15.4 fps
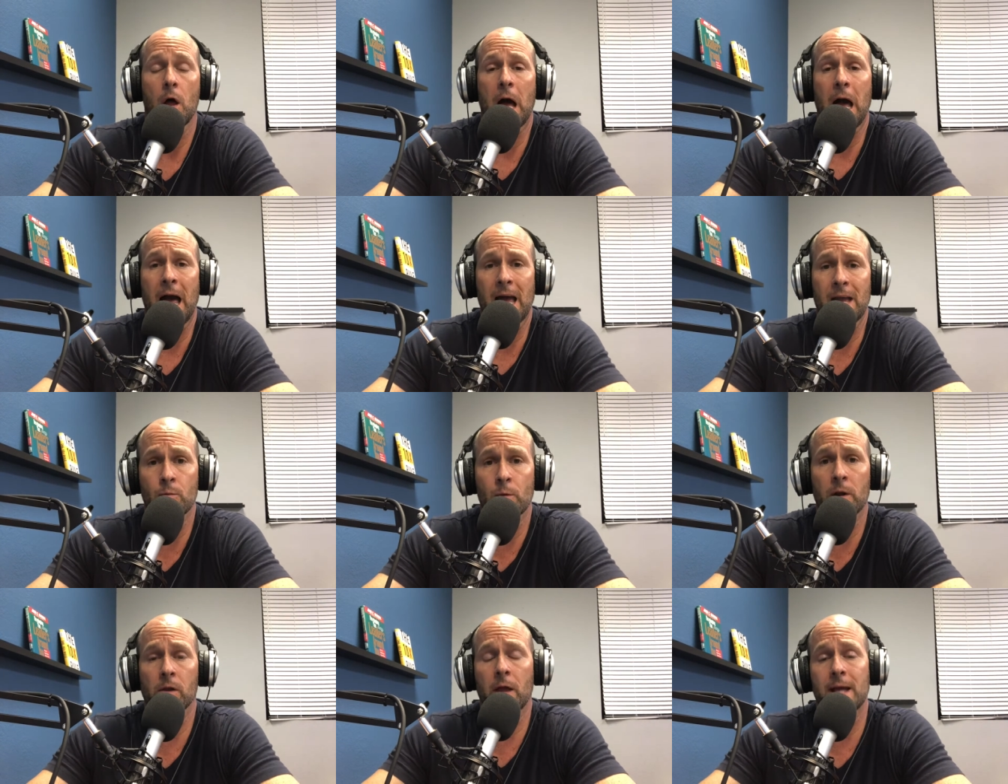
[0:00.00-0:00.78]
I
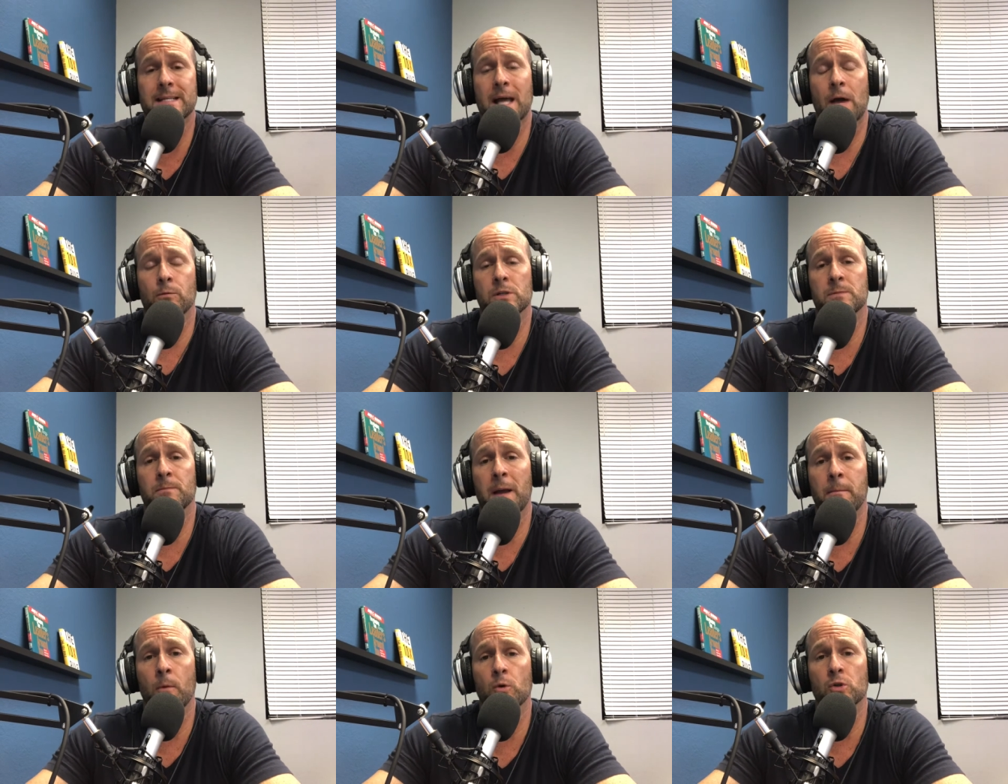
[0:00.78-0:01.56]
realized I was
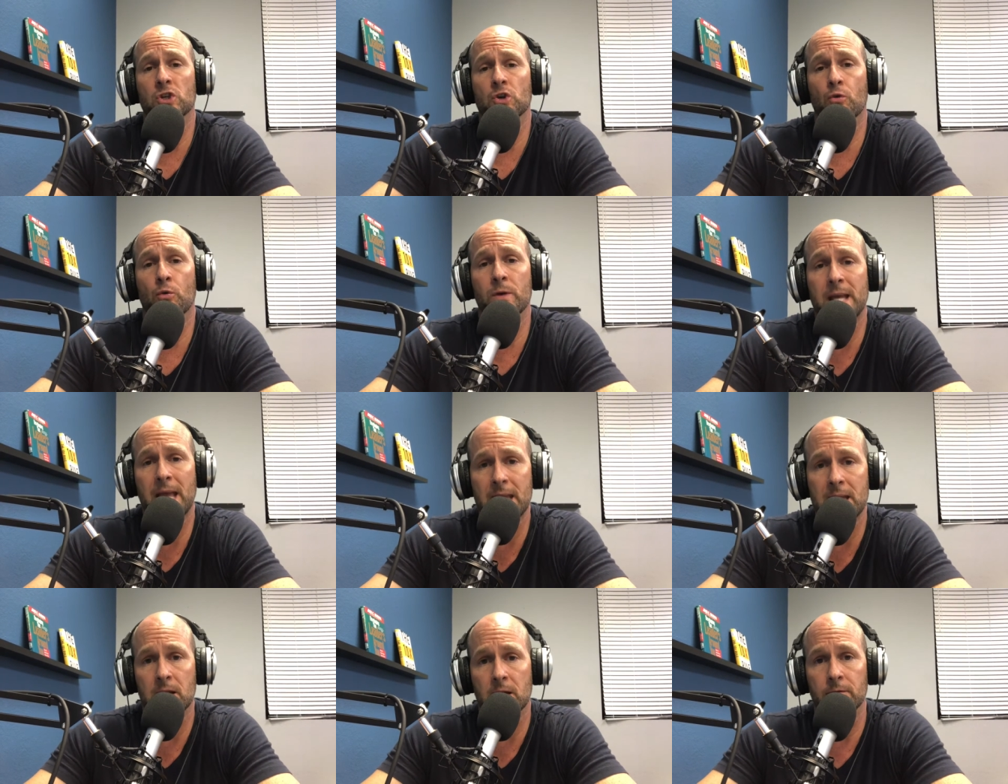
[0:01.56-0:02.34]
my most
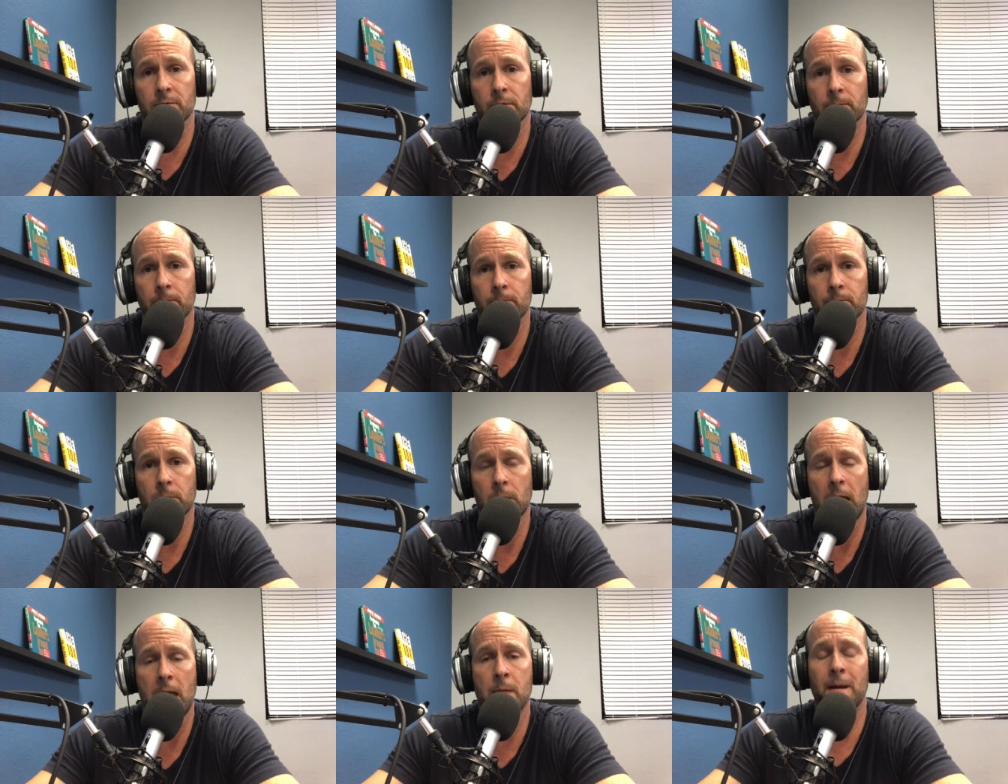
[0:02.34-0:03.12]
creative
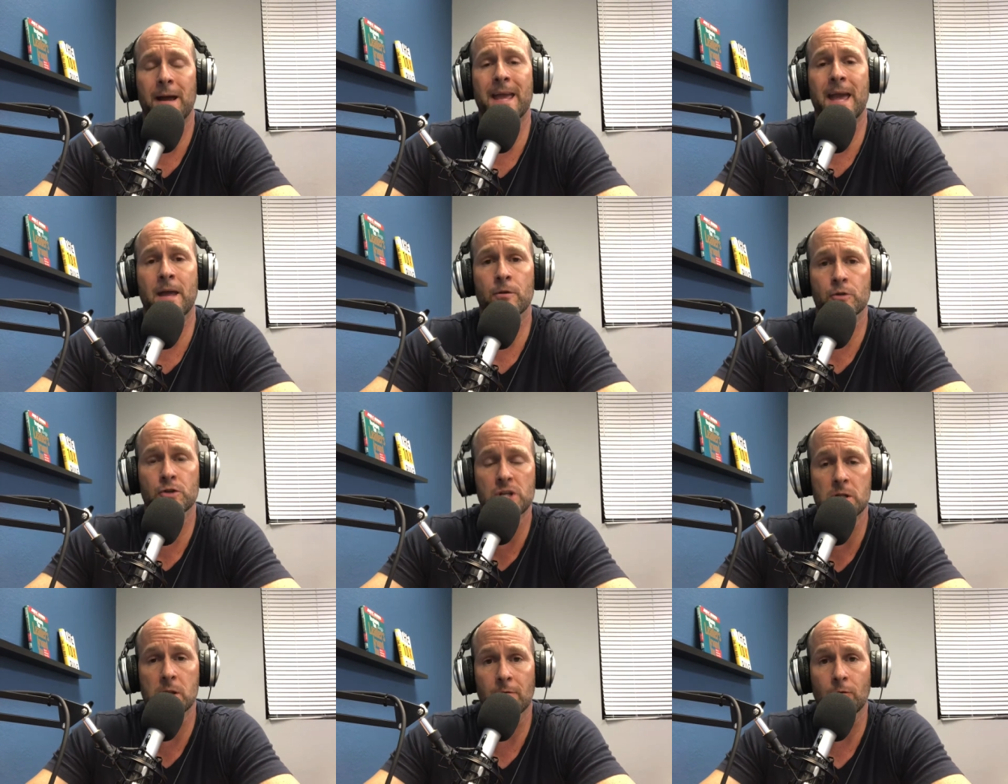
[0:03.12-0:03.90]
and my
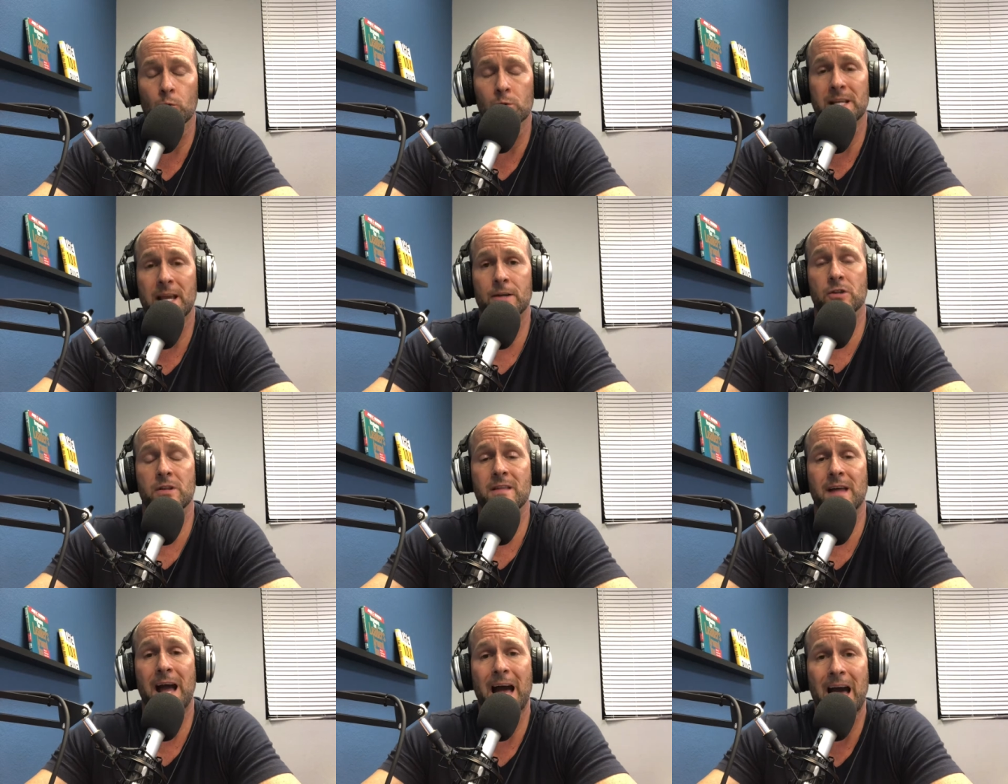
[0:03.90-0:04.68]
energy level was
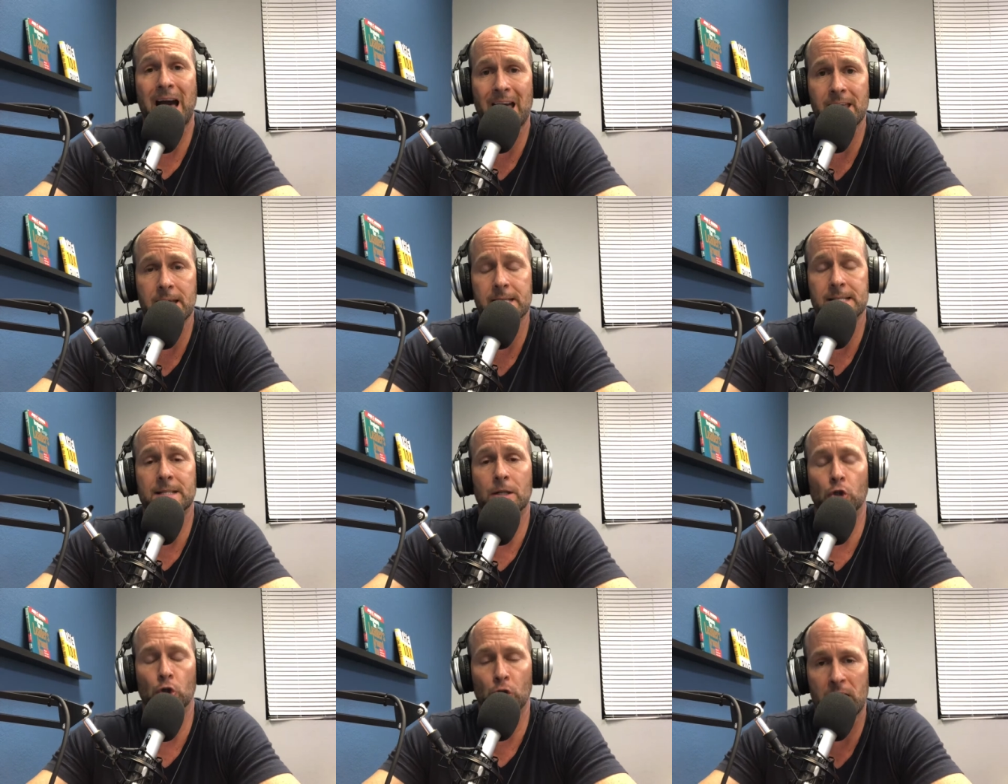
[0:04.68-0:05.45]
actually the highest
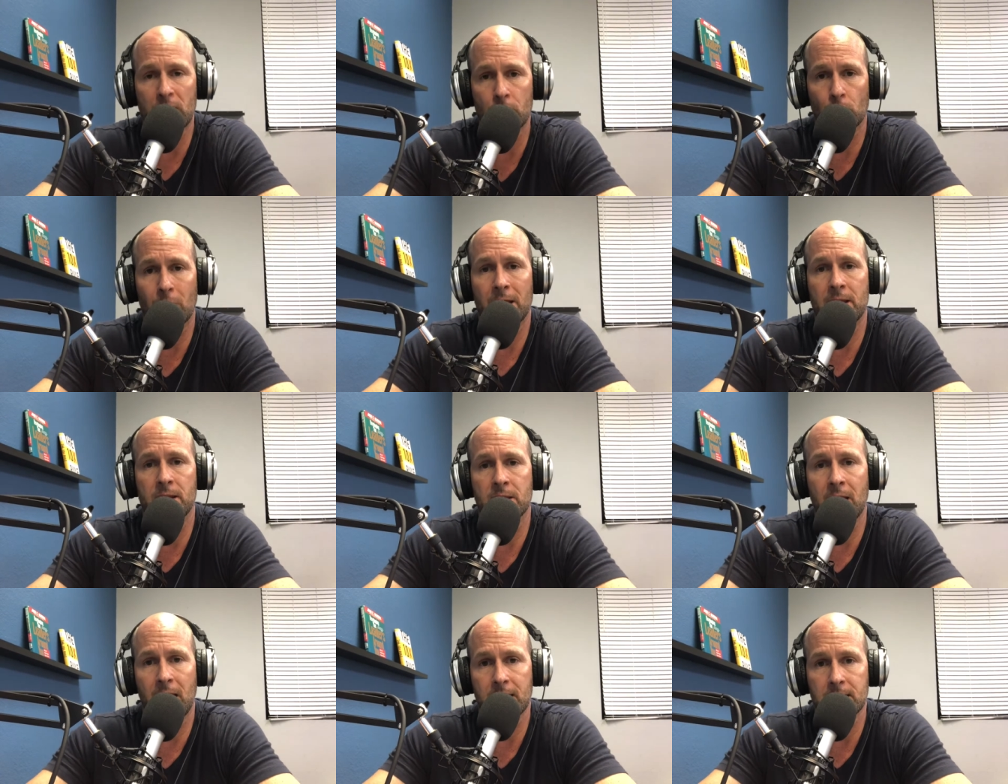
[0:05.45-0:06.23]
later at
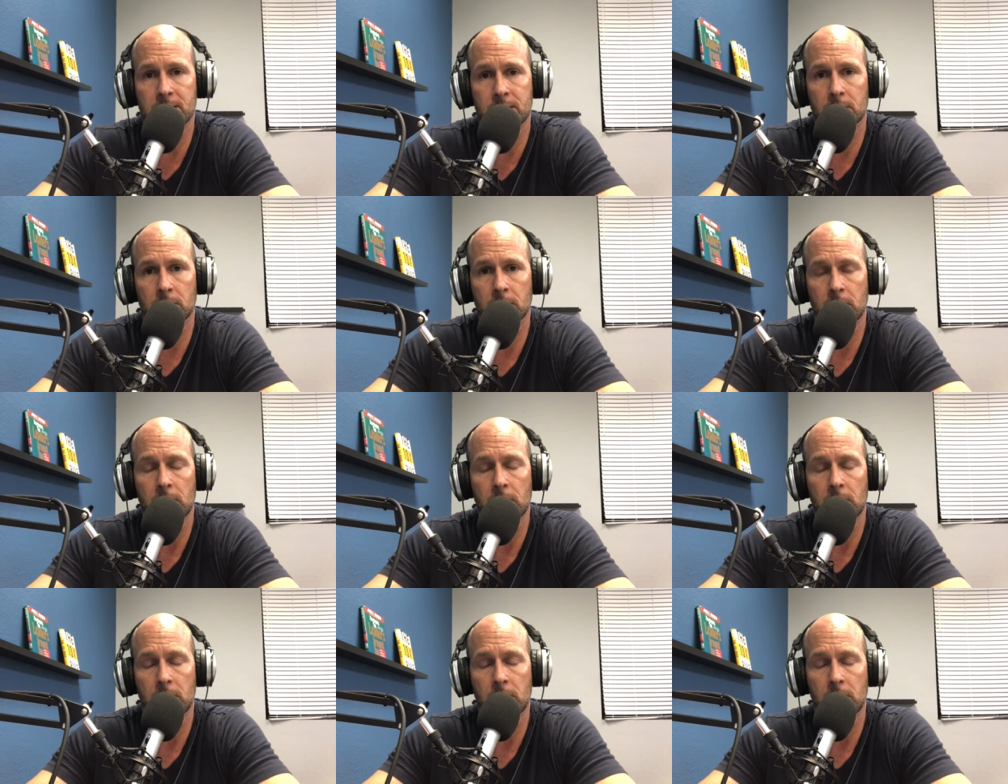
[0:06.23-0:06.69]
night.